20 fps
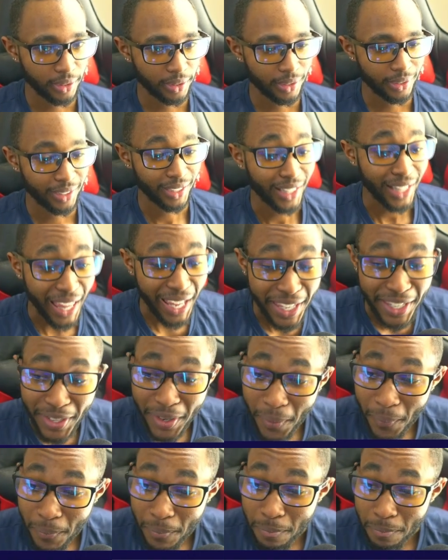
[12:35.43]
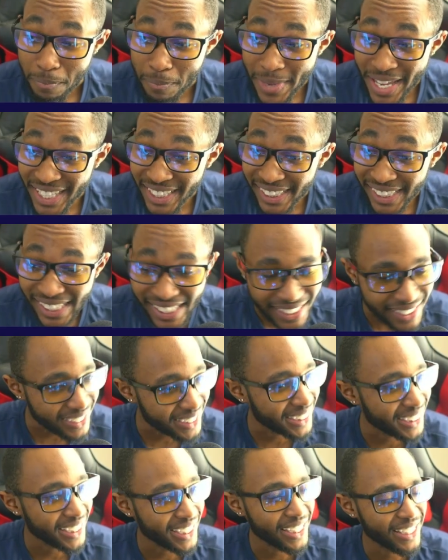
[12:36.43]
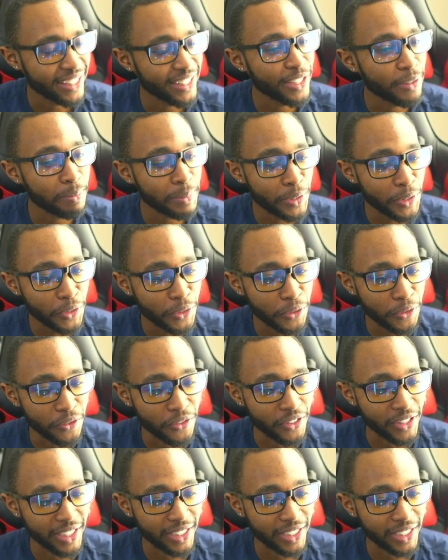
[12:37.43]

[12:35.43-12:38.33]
Light misses the move.